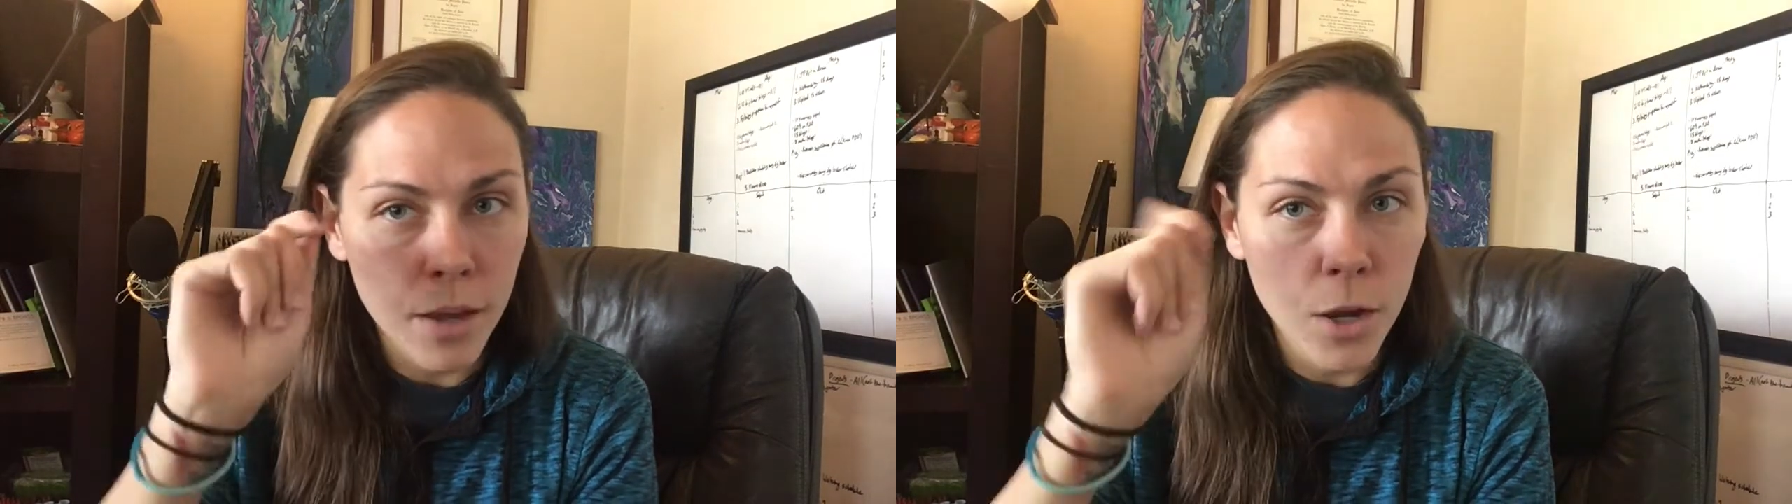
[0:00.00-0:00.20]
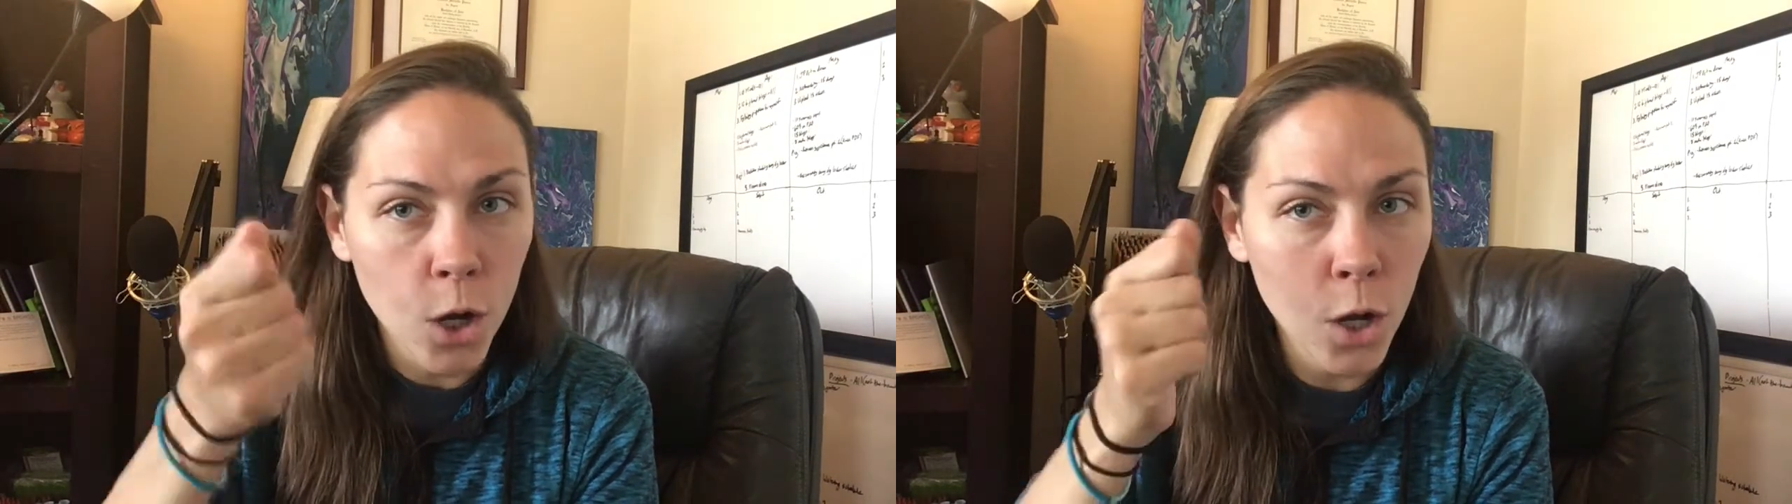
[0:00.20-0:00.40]

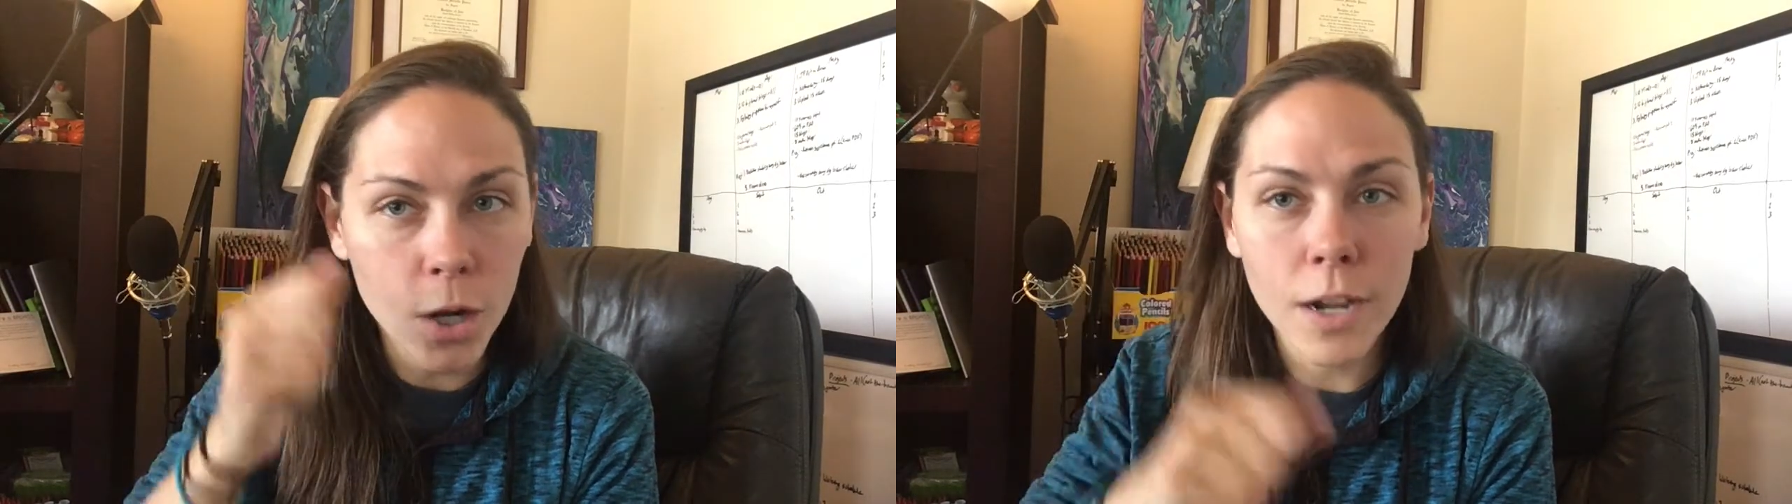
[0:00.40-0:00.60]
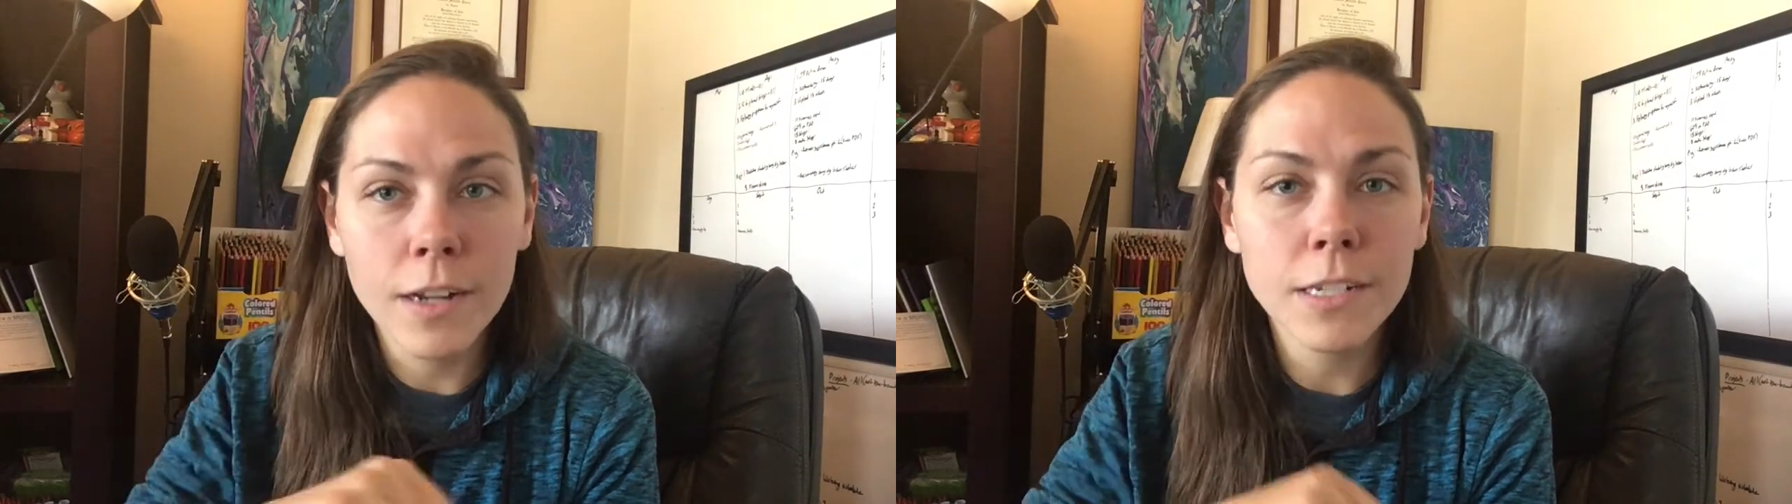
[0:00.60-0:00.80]

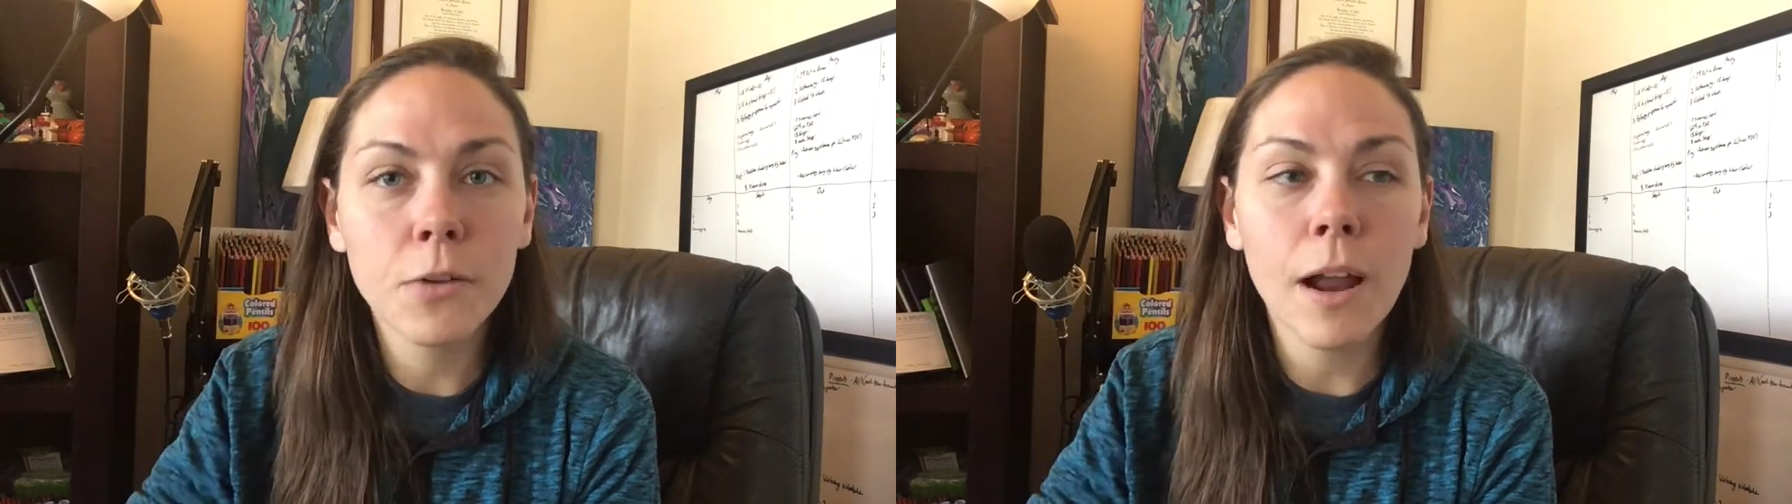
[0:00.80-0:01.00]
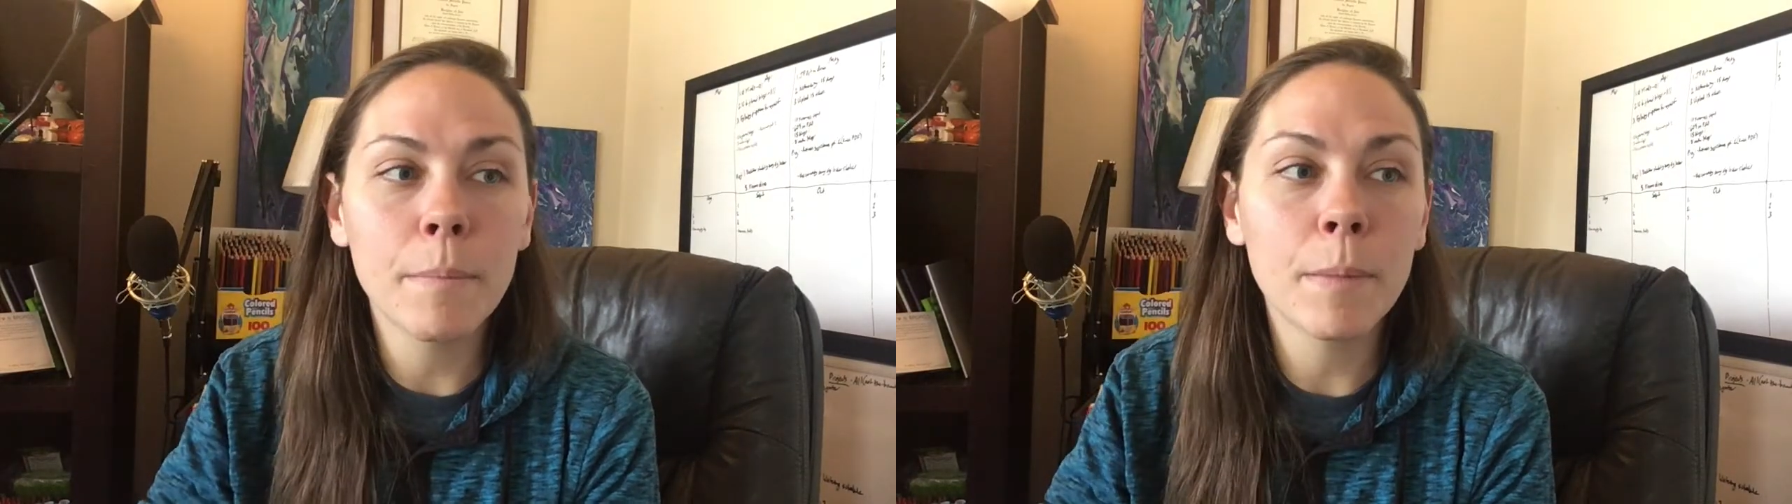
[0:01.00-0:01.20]
hook to
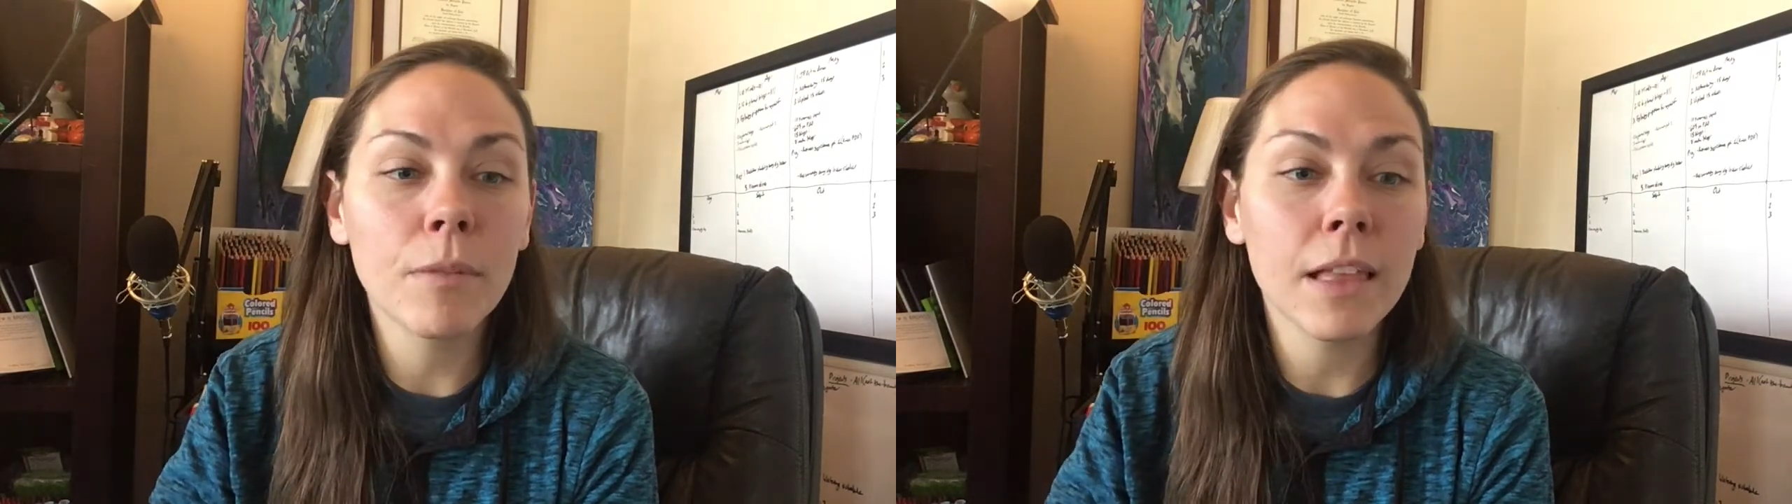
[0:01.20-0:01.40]
grab people